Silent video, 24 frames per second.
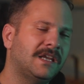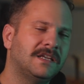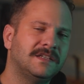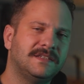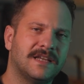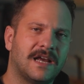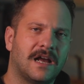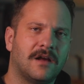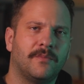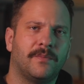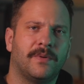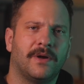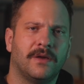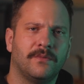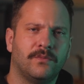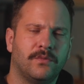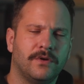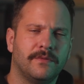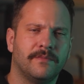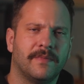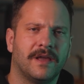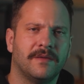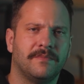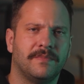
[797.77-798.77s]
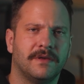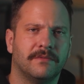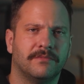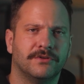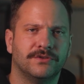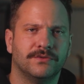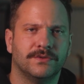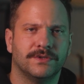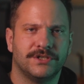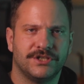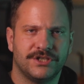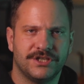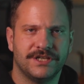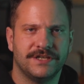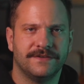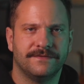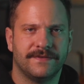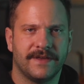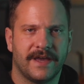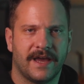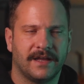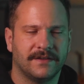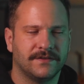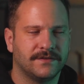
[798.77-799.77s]
downpipe, we might be able to
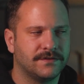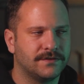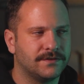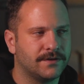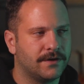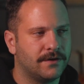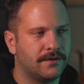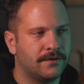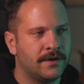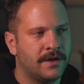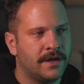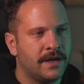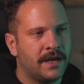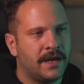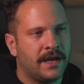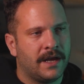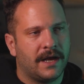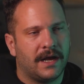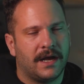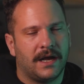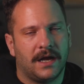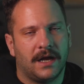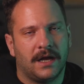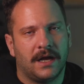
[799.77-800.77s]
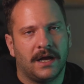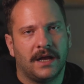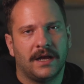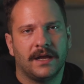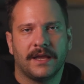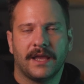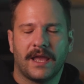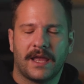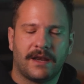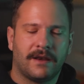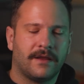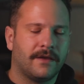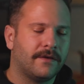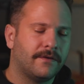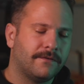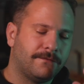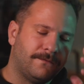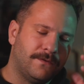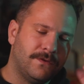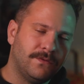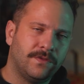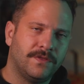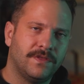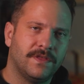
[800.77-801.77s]
achieve that. So again, a
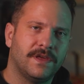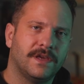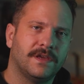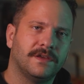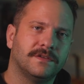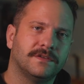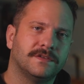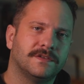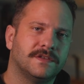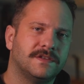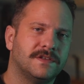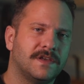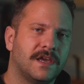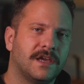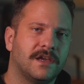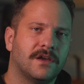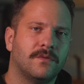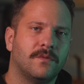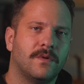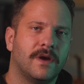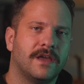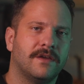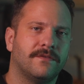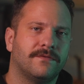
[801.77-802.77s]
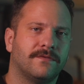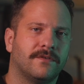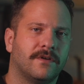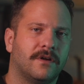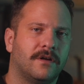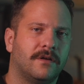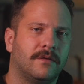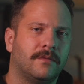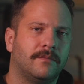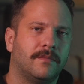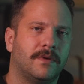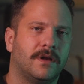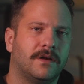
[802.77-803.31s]
few things to take away from.